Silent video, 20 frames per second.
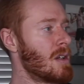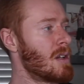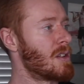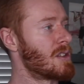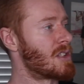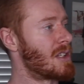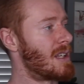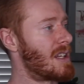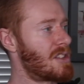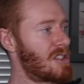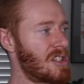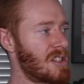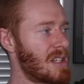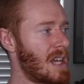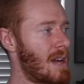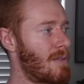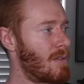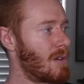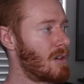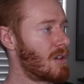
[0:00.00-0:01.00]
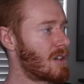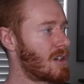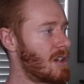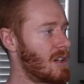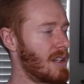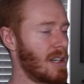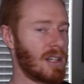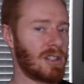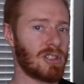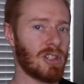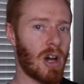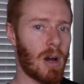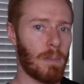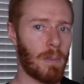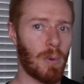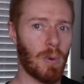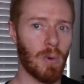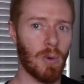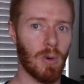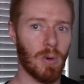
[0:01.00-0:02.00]
So let's just have a look at an
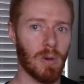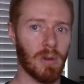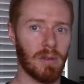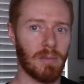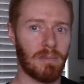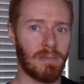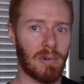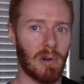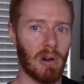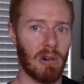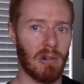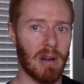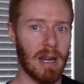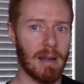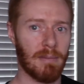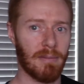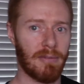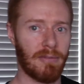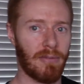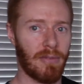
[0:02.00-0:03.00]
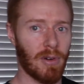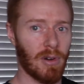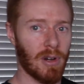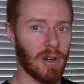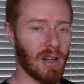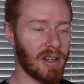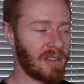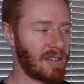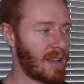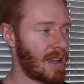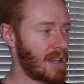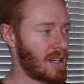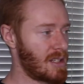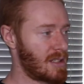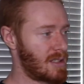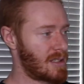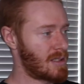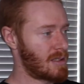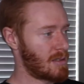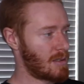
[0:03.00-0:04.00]
example program for a
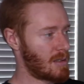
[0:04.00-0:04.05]
day's